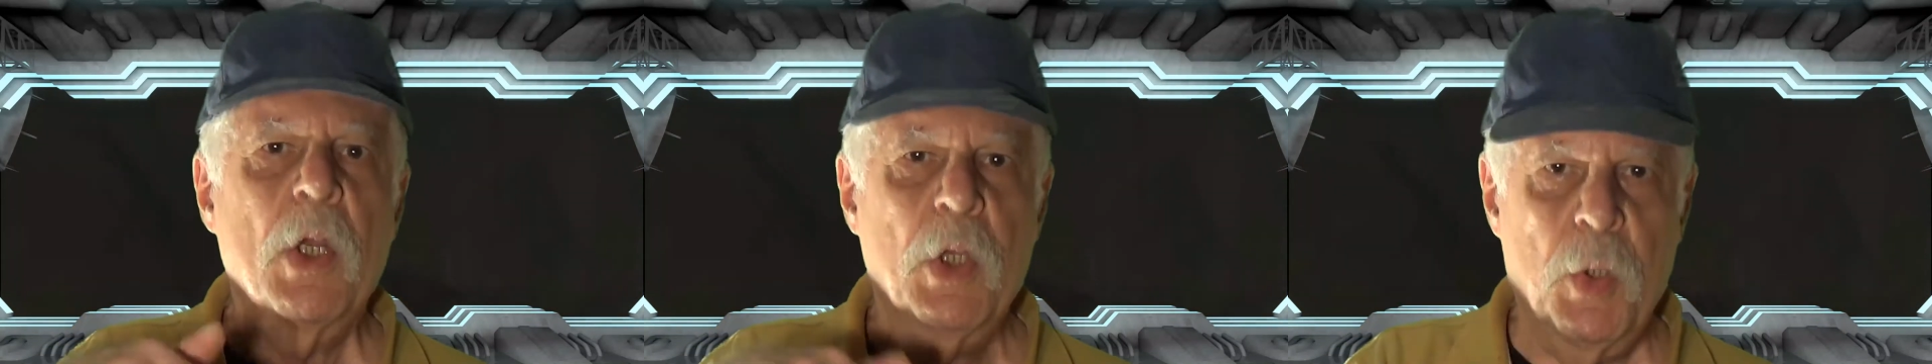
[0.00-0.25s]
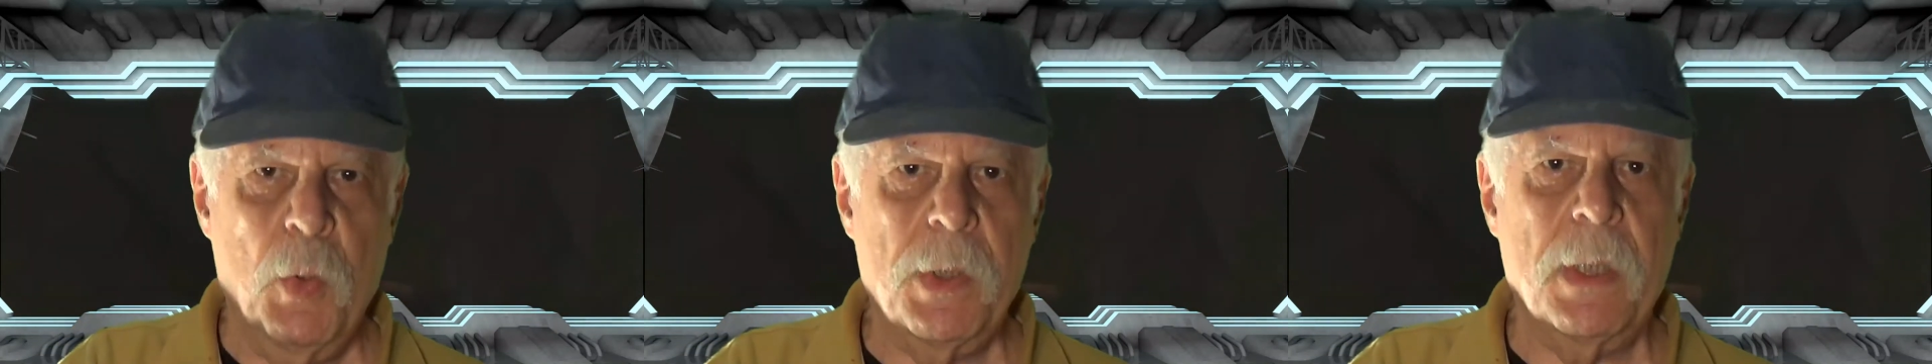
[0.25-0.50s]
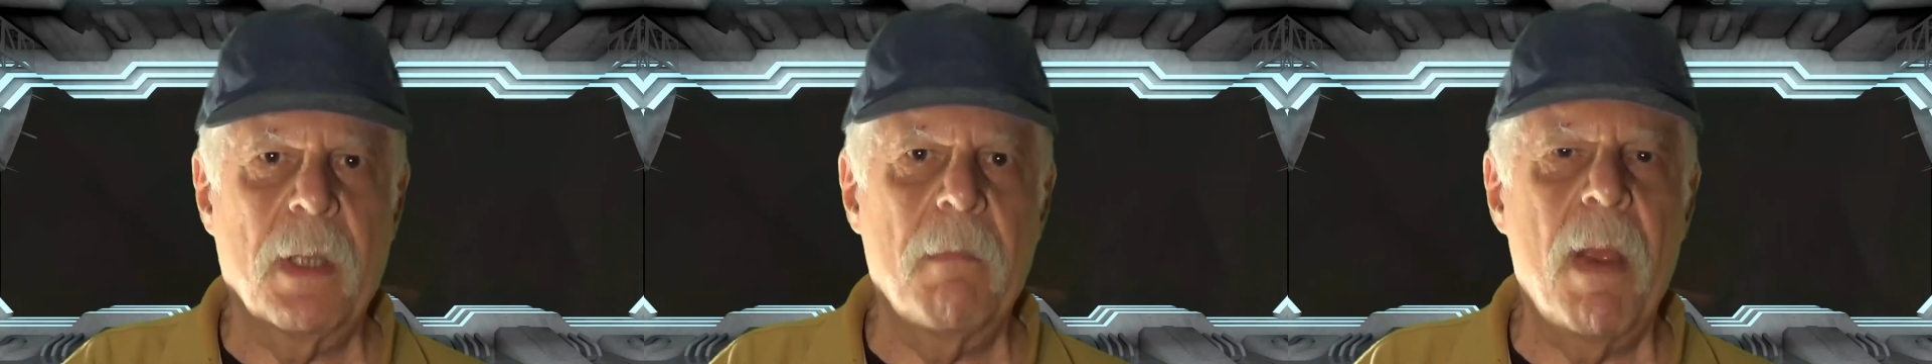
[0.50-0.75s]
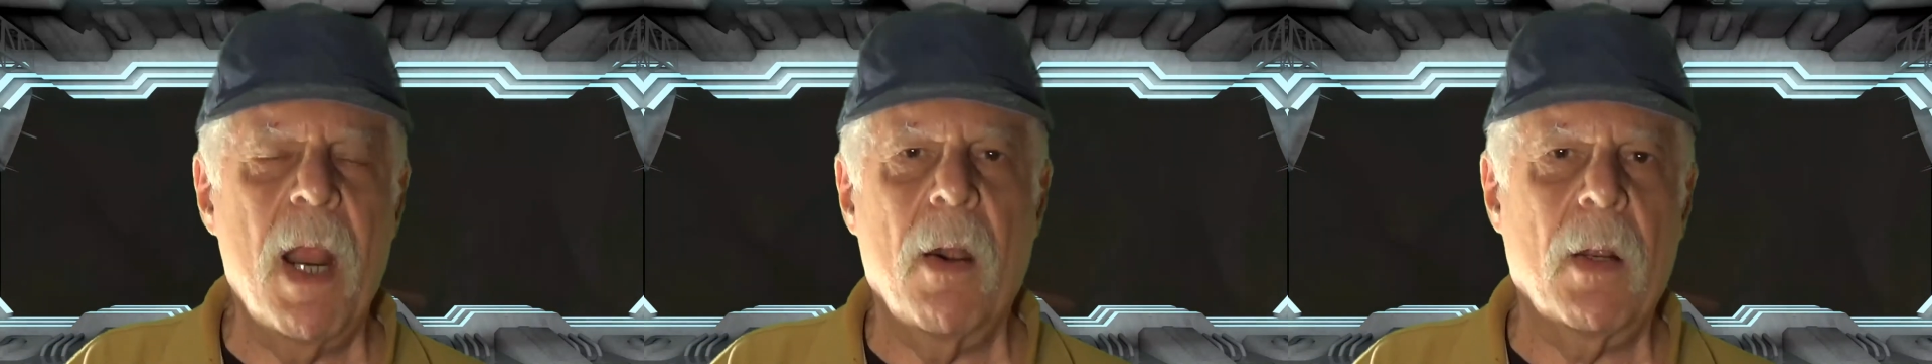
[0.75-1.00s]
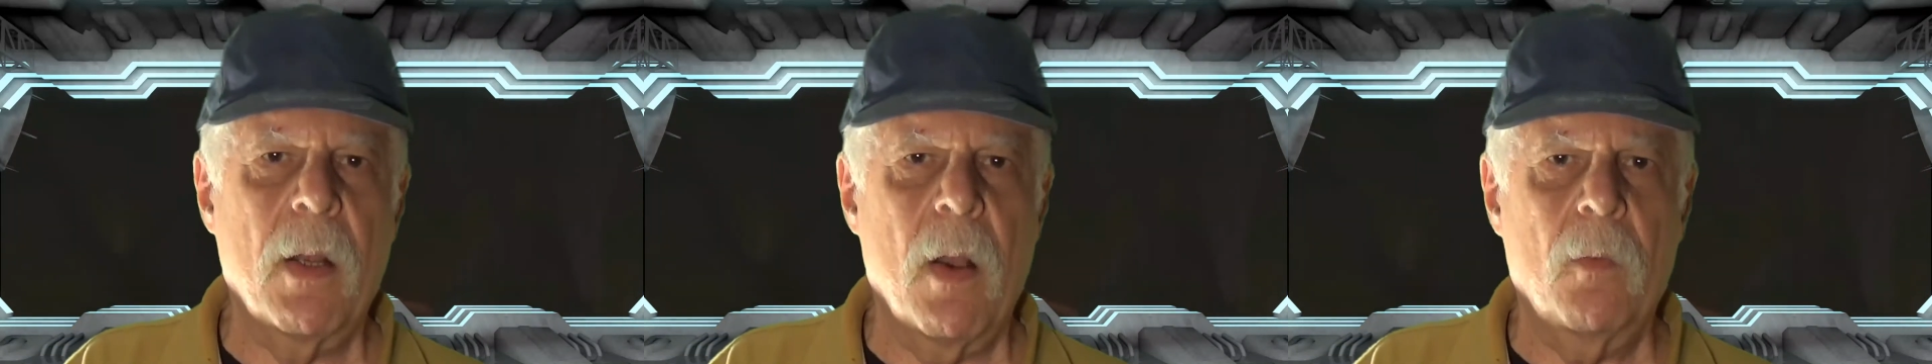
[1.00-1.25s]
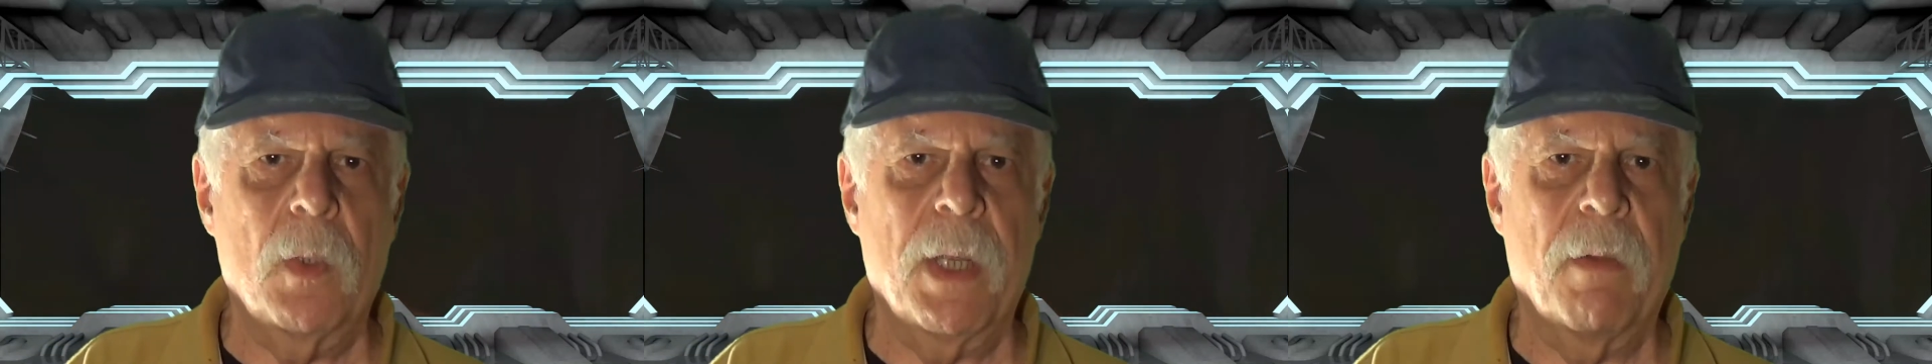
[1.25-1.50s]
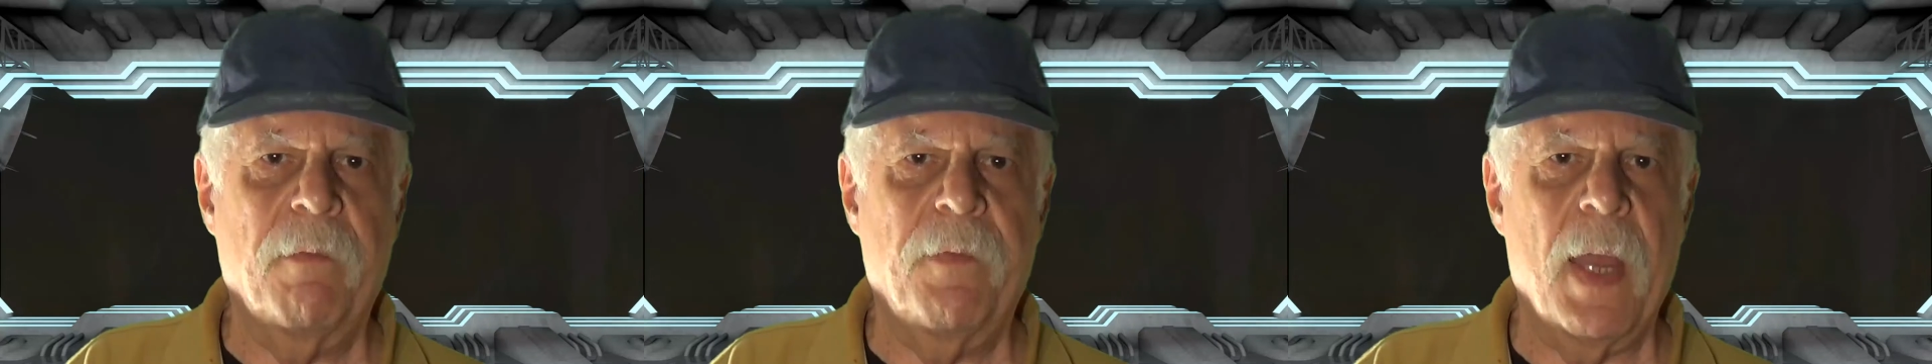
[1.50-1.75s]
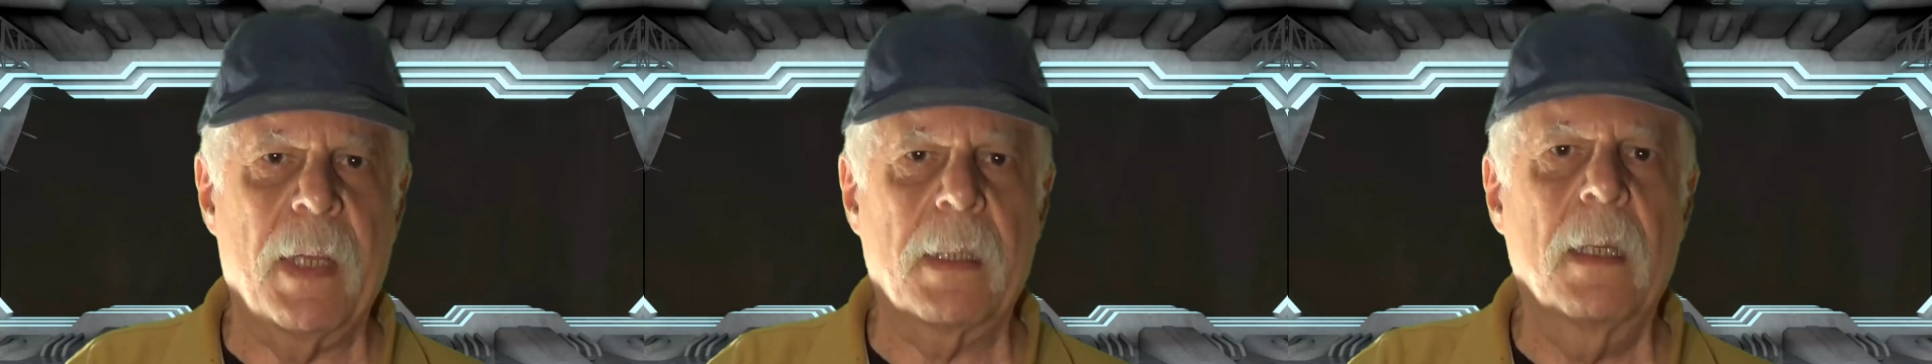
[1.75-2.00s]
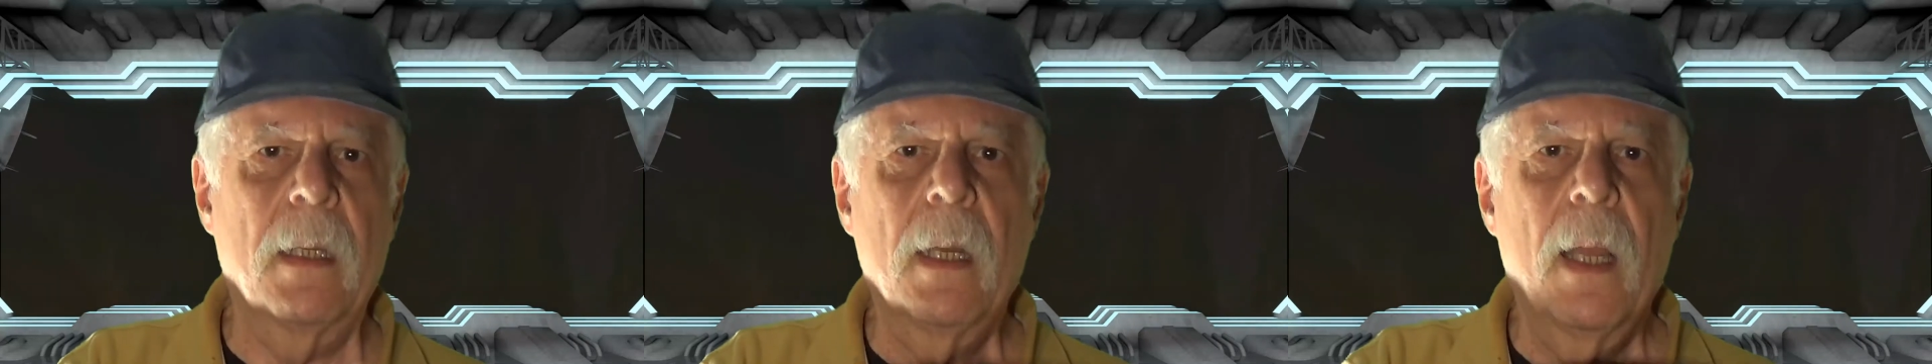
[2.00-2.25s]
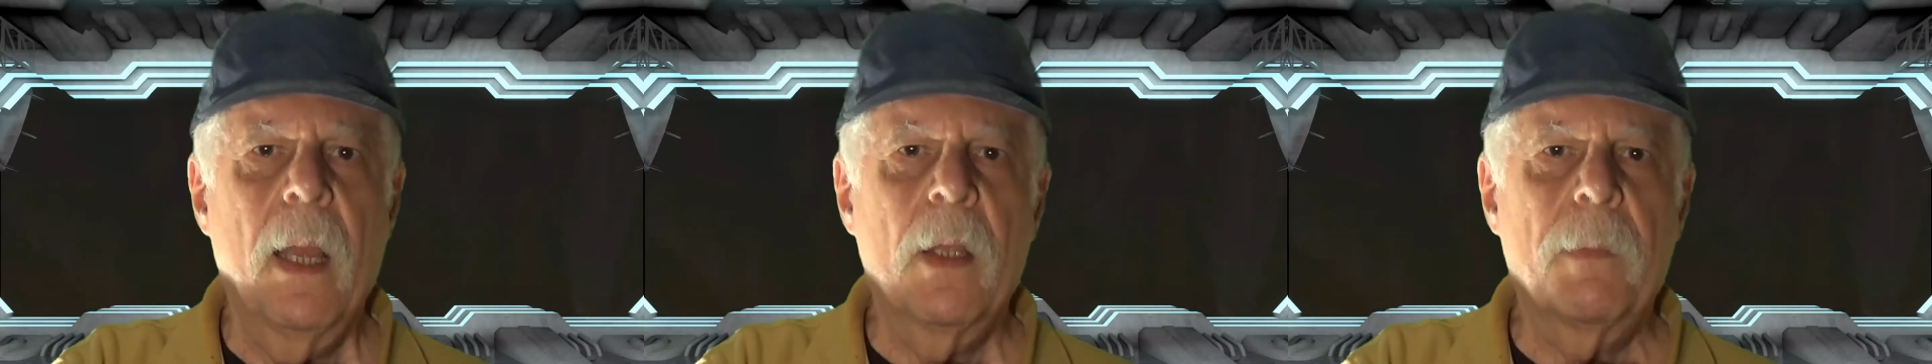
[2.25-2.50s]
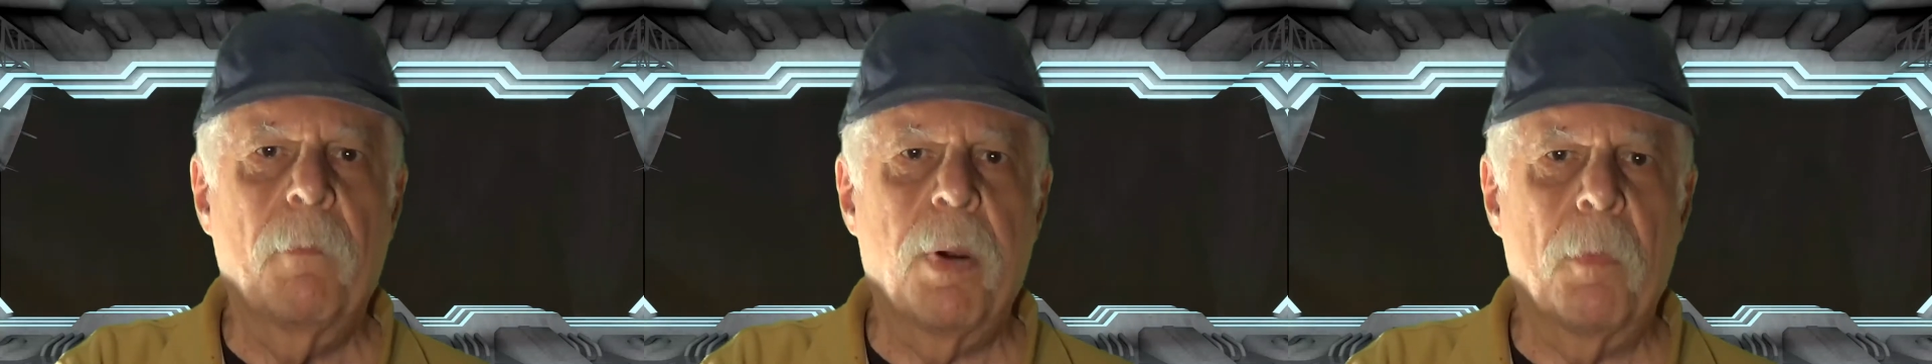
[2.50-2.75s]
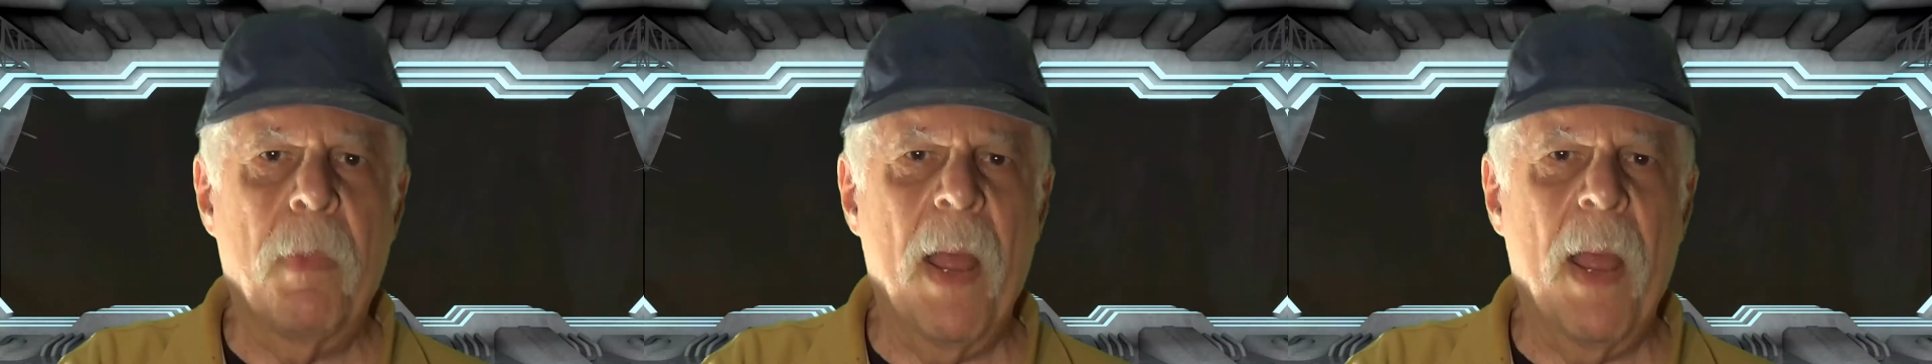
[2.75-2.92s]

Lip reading: using the Marangoni effect to